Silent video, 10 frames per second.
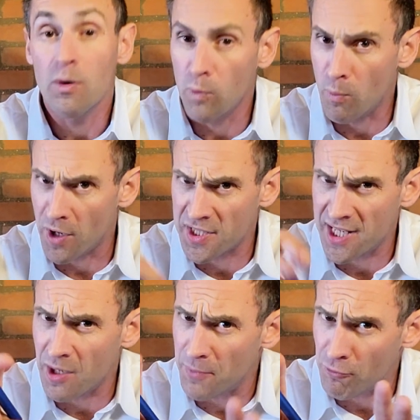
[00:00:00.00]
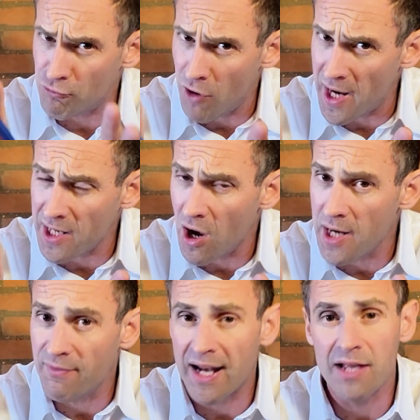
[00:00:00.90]
We want to set up the right kind
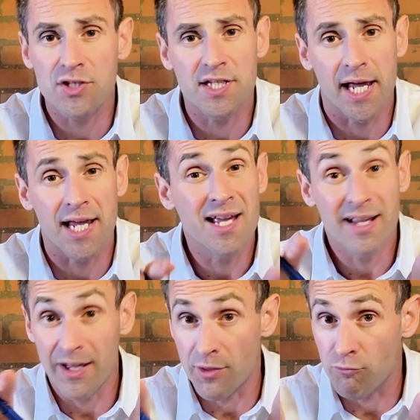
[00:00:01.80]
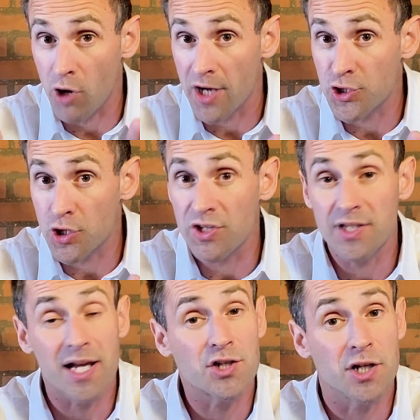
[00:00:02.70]
of LLC in the right
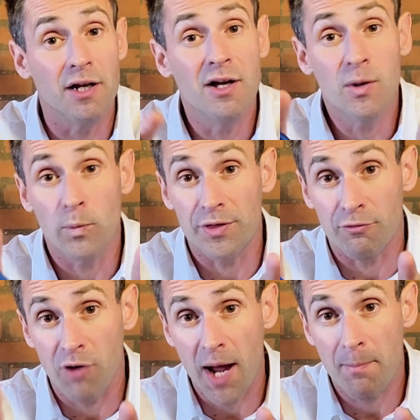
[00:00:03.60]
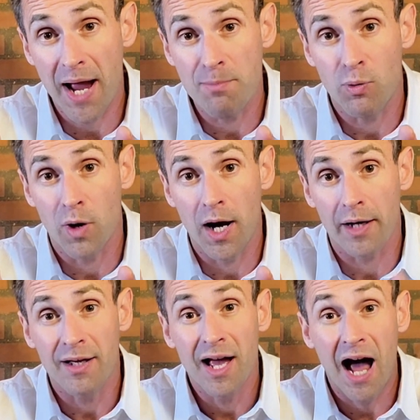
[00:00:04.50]
jurisdiction with the right
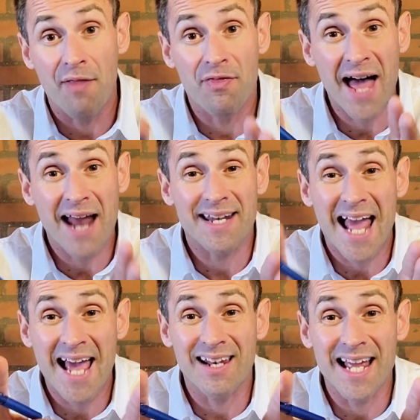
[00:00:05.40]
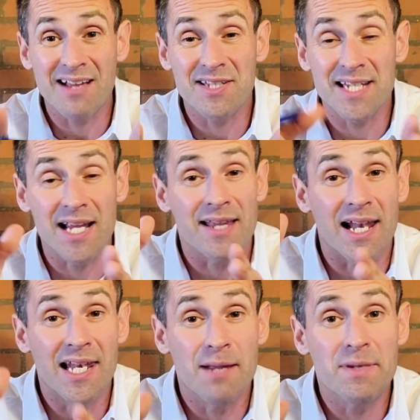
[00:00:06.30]
paperwork. And that LLC,
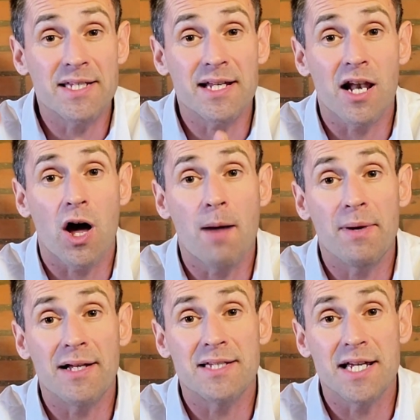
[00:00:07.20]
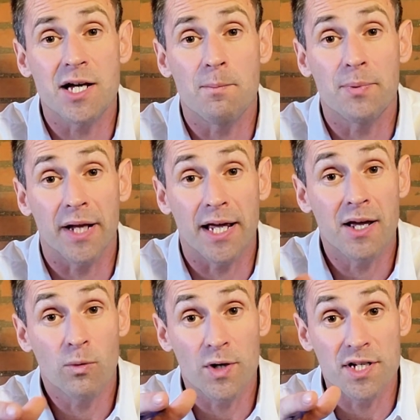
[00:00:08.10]
that limited liability company,
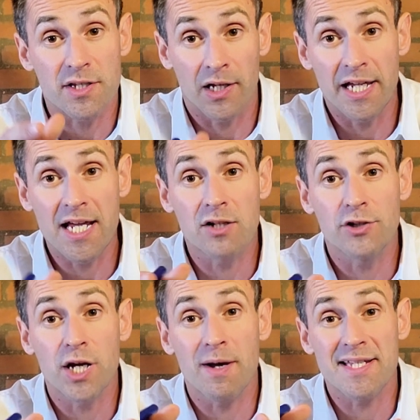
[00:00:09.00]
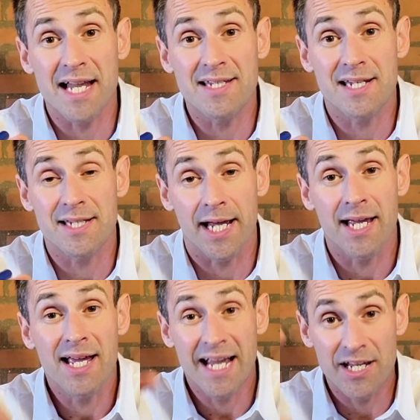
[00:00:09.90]
which is a legal US entity,
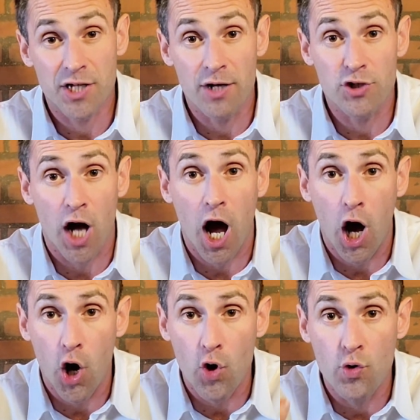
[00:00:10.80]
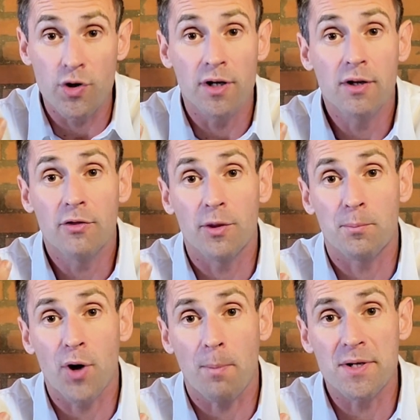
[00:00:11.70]
is going to own the
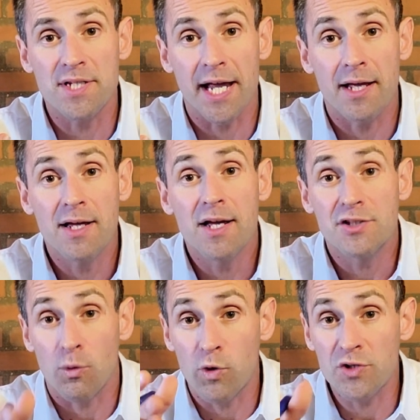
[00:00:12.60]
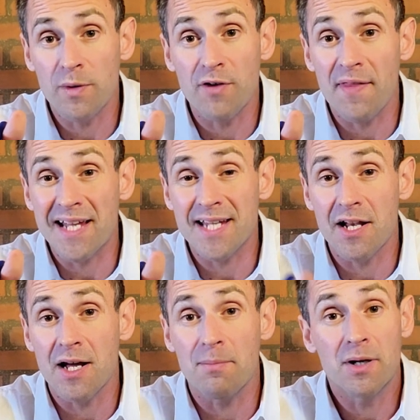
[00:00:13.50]
property. So once we've got that set
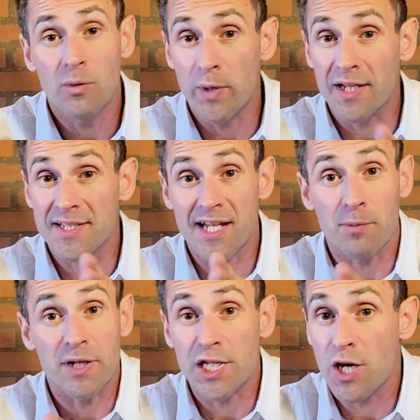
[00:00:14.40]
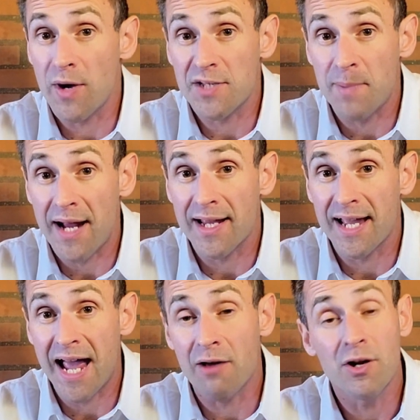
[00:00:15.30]
up, we can set up a US bank
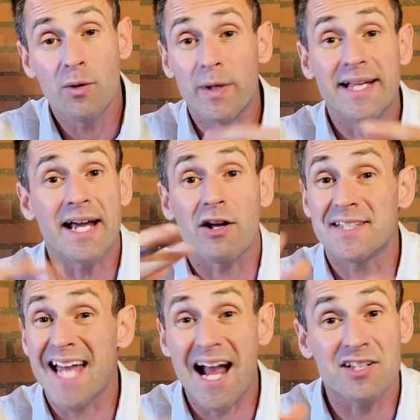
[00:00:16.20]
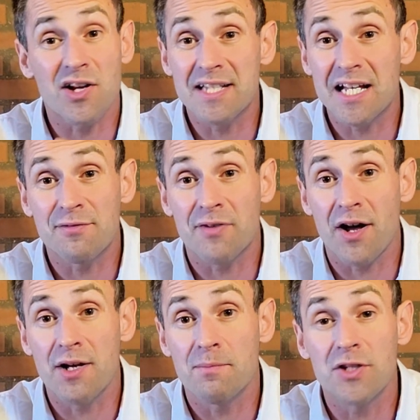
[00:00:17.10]
account. We can get our tax
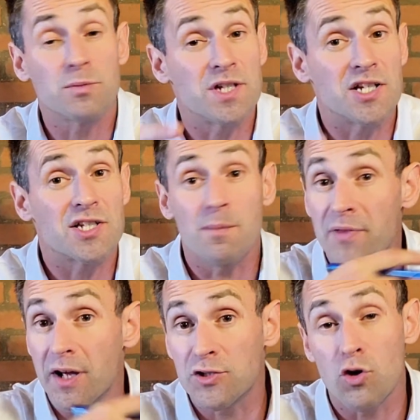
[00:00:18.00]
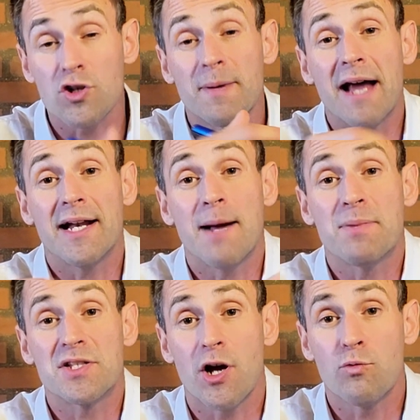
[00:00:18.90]
identifier numbers, which is something I talked about in
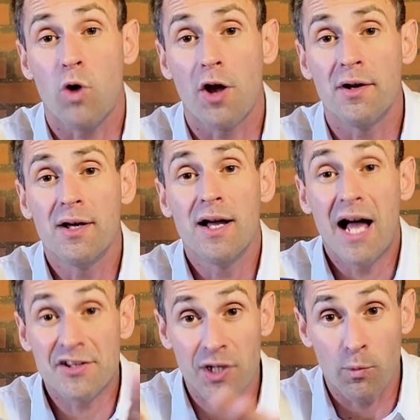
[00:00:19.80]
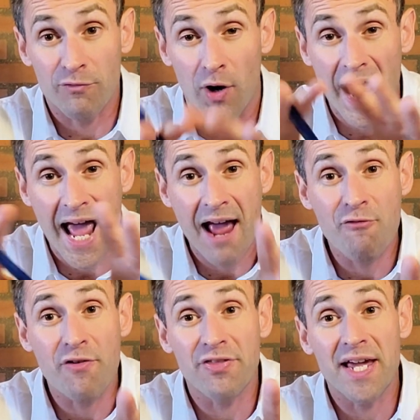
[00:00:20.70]
episode 1. So we've got
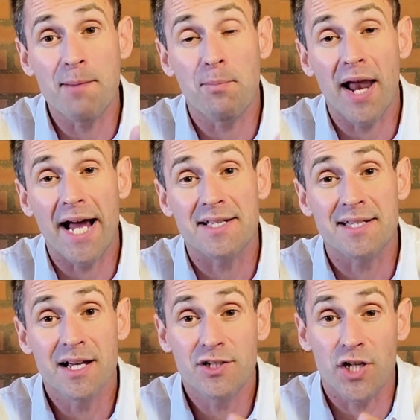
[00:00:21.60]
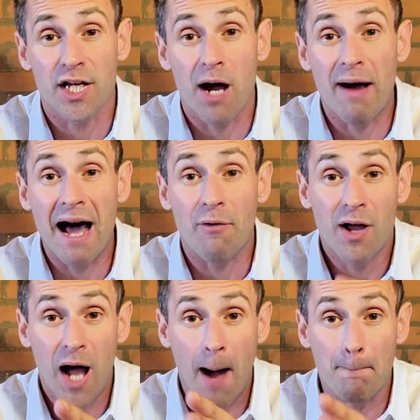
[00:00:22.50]
everything in place to go out
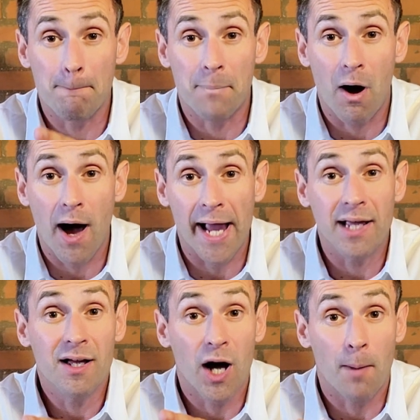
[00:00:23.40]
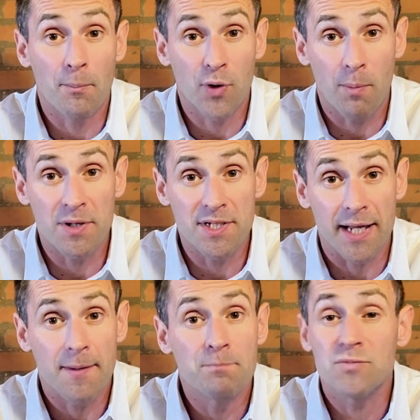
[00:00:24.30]
and buy a property.
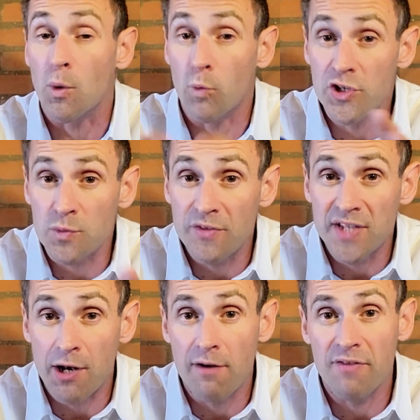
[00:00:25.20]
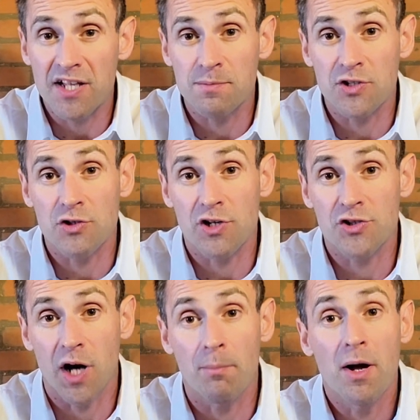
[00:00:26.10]
So once we've set our investment
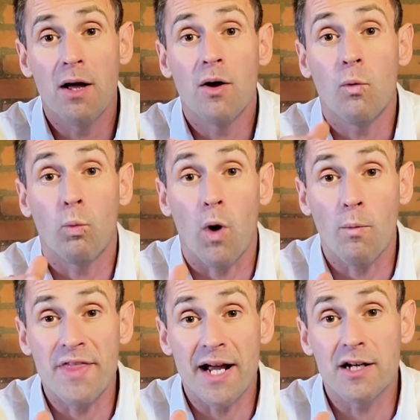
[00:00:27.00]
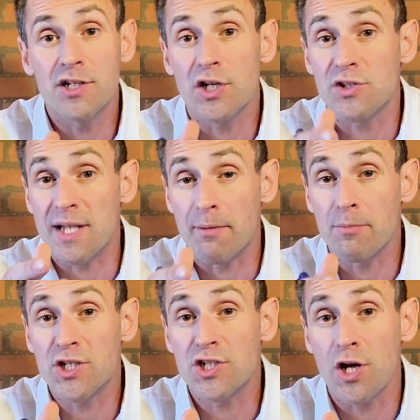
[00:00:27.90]
structure up, what we're then going to do, step
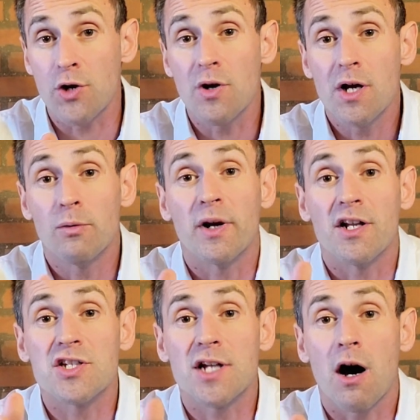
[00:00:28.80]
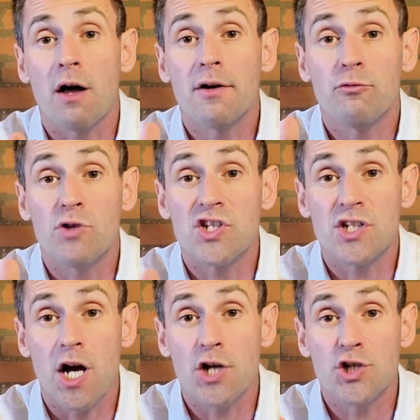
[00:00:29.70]
number 2, we're going to start
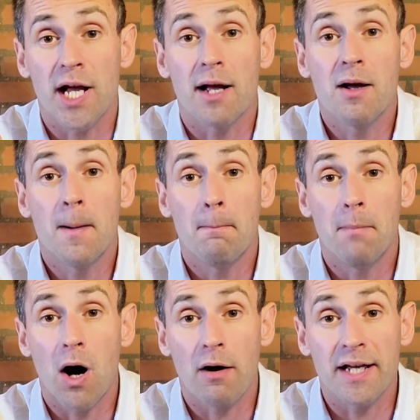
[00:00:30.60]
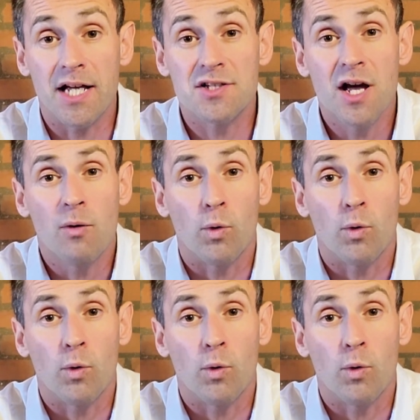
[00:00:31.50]
researching markets.